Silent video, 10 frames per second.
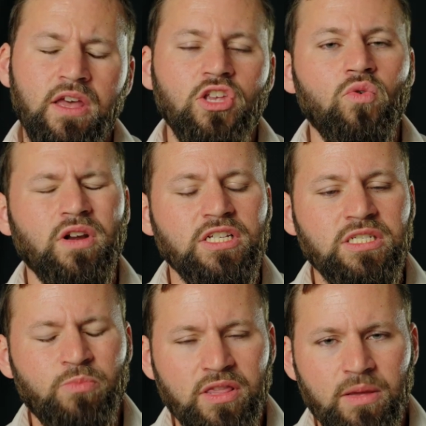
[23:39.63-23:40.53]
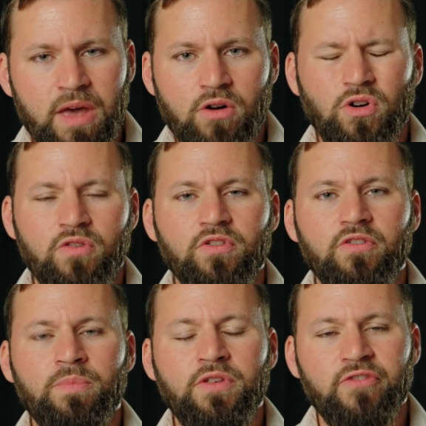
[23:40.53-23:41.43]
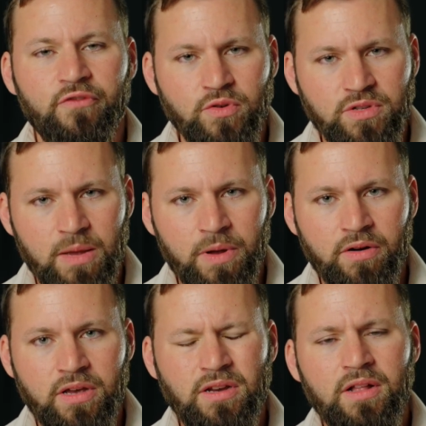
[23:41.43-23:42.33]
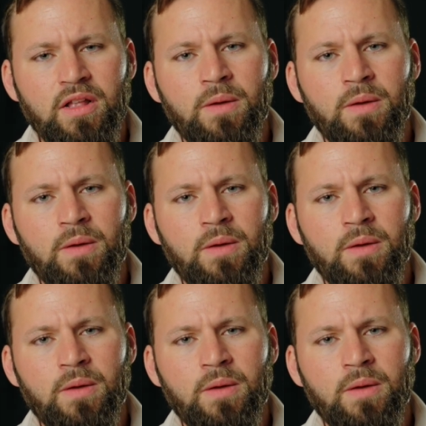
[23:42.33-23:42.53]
you want to spread them out over a few day period,